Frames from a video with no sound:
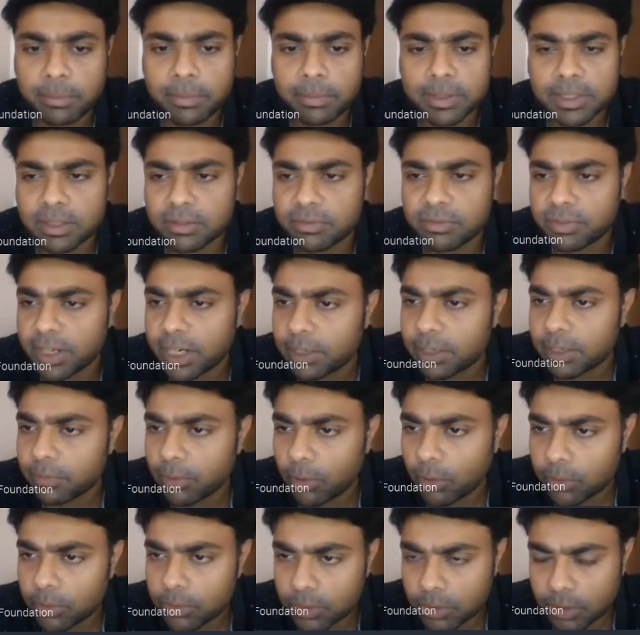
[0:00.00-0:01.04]
So the MSF
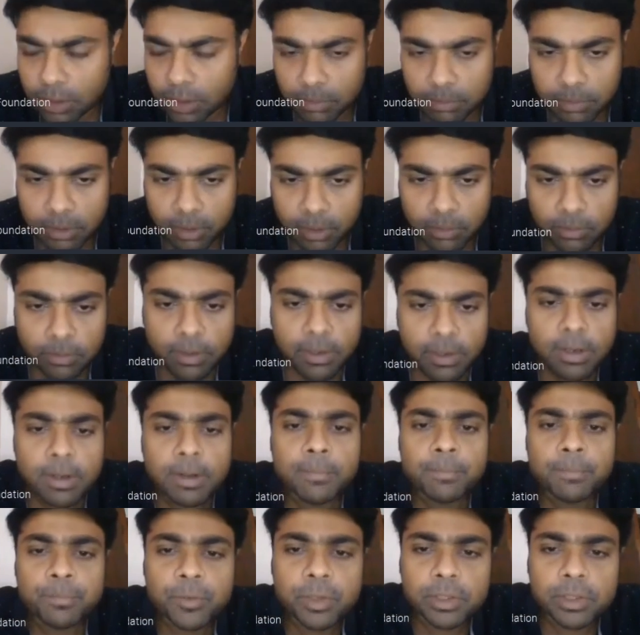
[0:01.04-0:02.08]
rate will also come down.